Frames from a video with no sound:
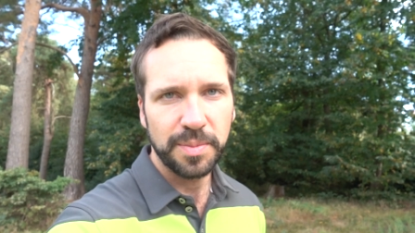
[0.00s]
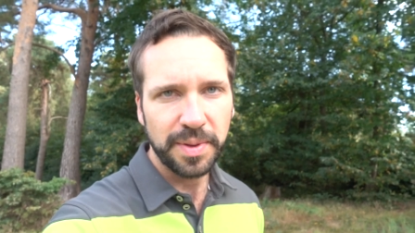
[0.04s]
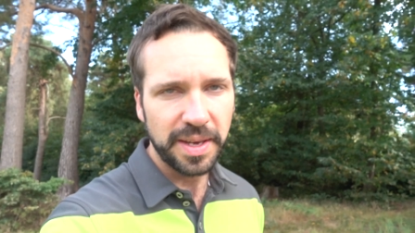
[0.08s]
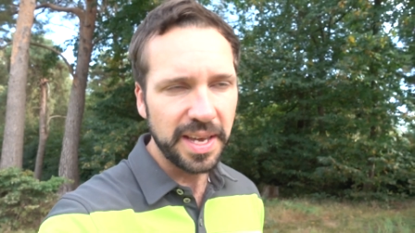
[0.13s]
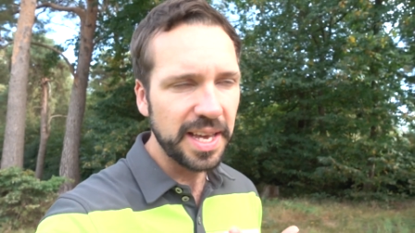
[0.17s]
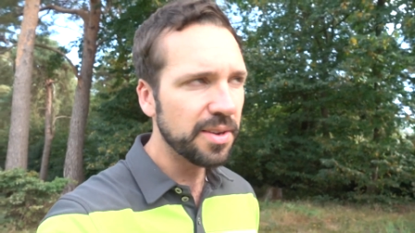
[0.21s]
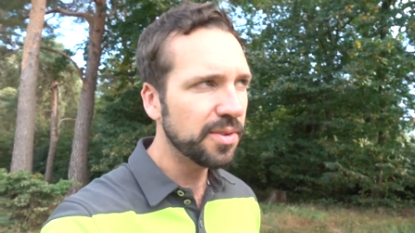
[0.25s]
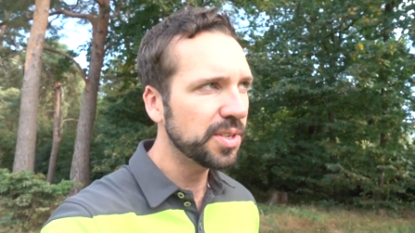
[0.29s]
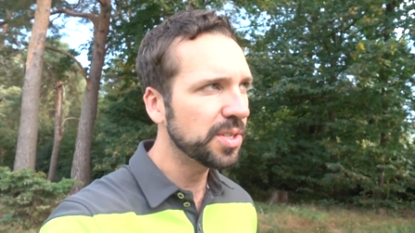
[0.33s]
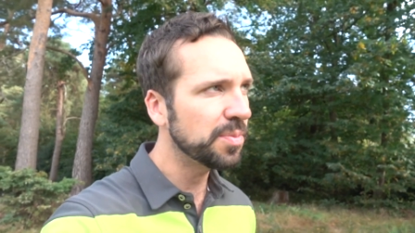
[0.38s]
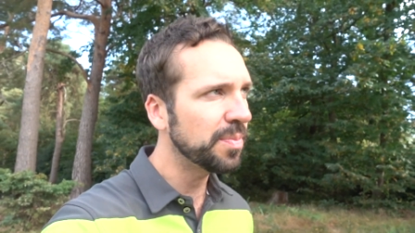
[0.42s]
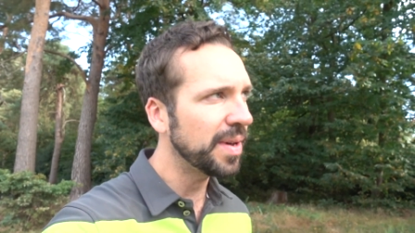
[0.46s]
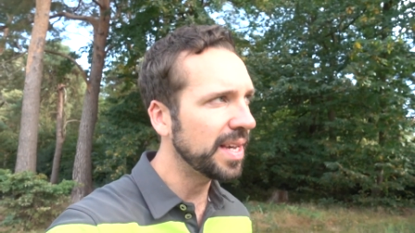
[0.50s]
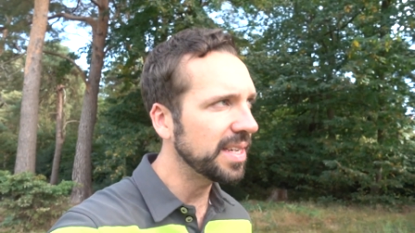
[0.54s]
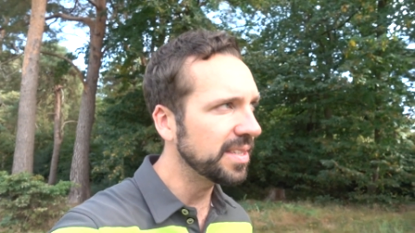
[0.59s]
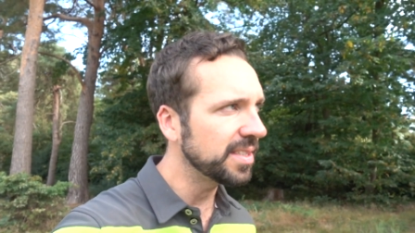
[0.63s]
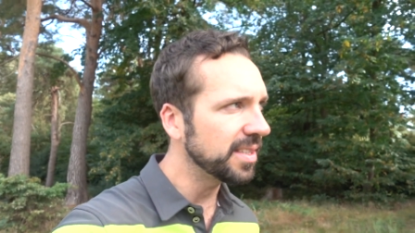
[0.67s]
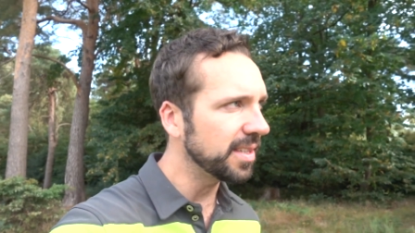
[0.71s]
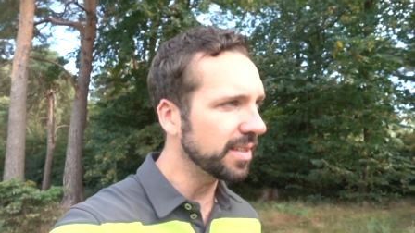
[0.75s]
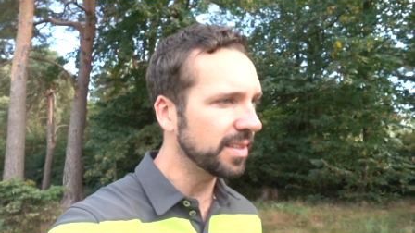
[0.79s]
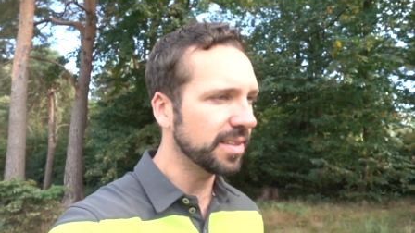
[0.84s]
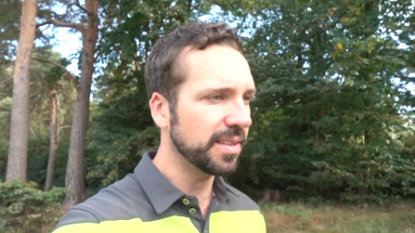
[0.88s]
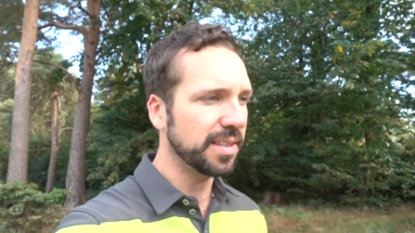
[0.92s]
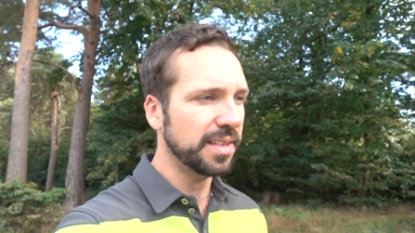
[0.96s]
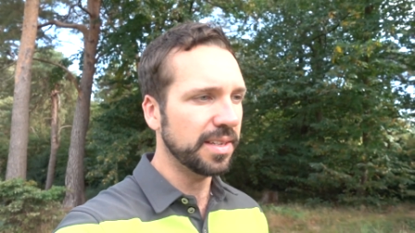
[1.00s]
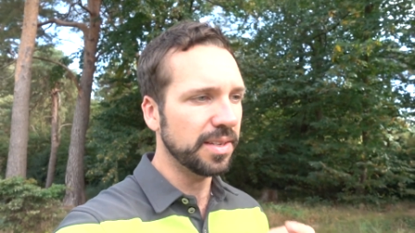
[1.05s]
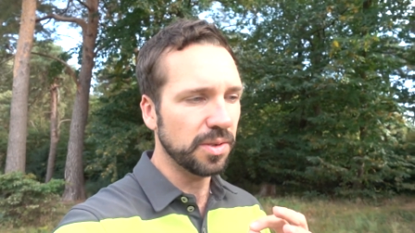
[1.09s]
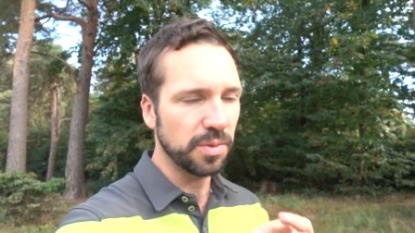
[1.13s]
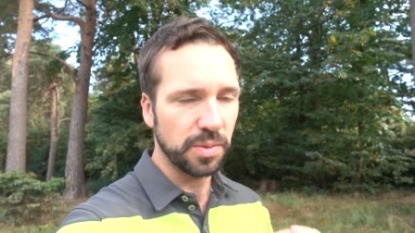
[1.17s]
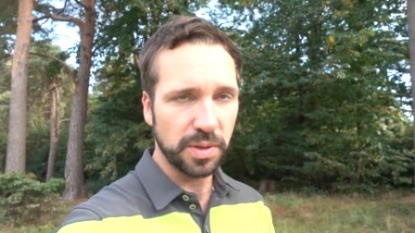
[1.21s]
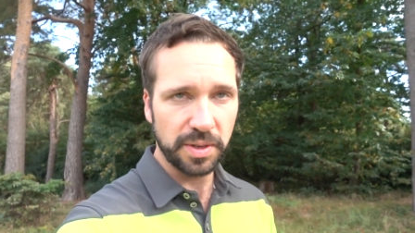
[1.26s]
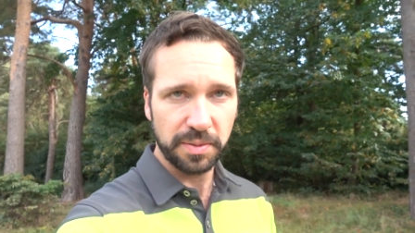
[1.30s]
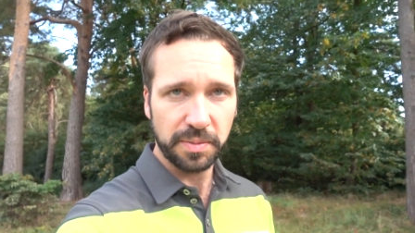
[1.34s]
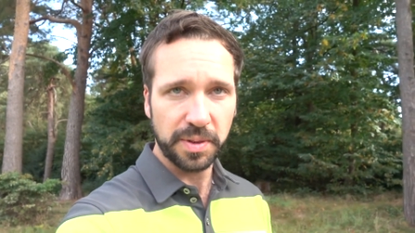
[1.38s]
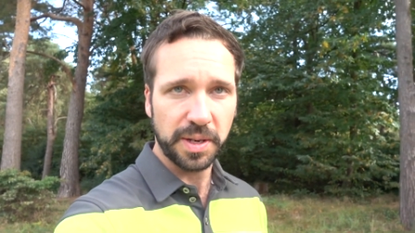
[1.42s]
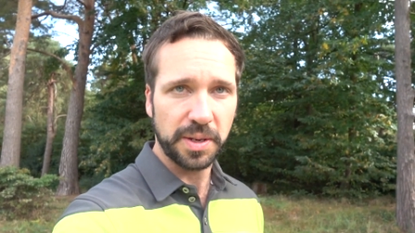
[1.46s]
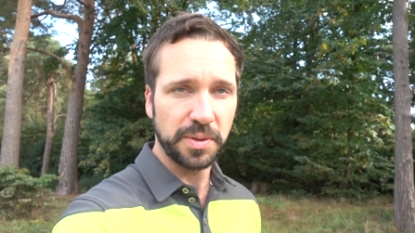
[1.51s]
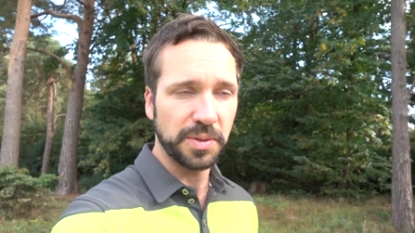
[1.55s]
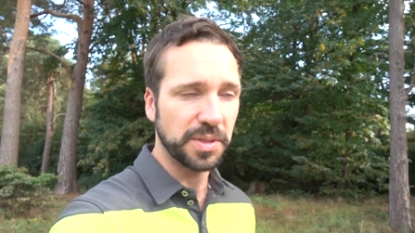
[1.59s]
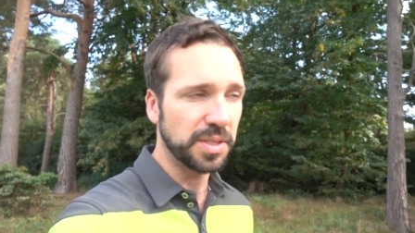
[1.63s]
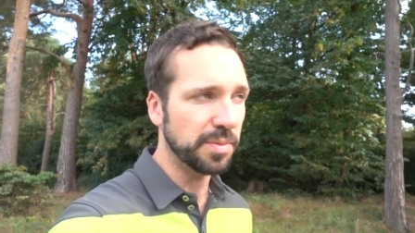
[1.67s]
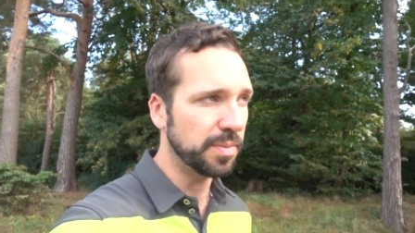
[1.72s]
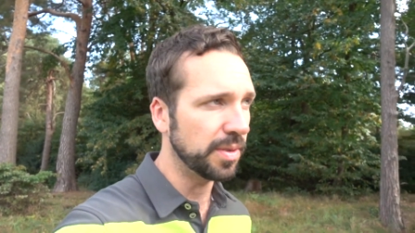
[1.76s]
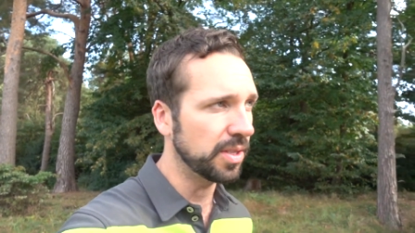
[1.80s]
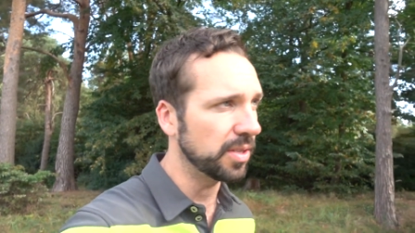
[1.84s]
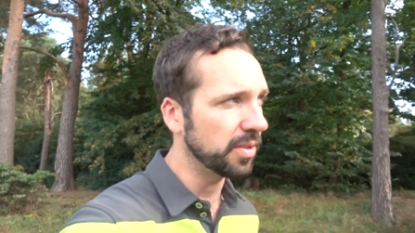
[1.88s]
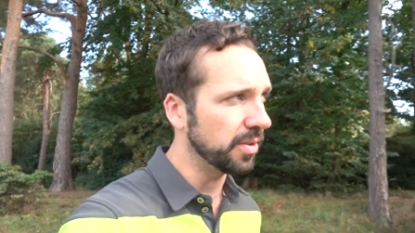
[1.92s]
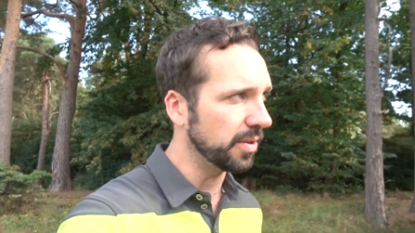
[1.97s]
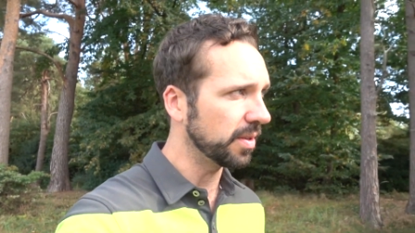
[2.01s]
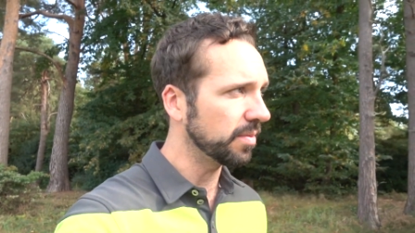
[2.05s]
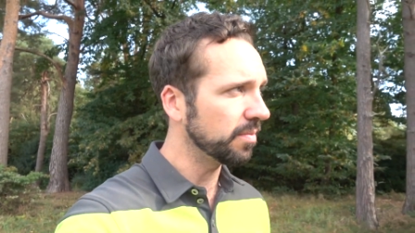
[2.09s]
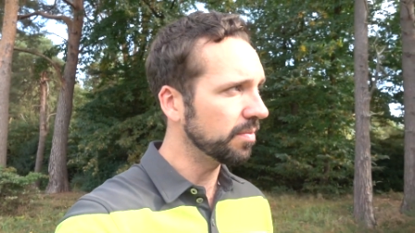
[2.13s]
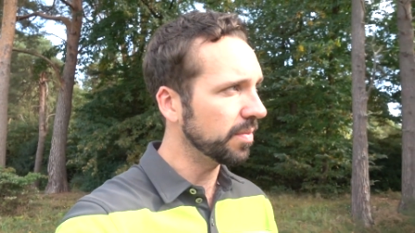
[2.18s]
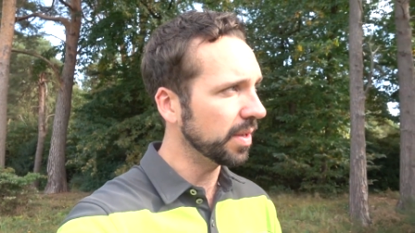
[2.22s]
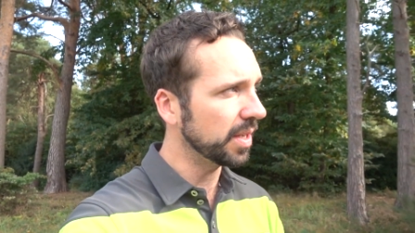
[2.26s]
but here is basically what I'm going to be doing,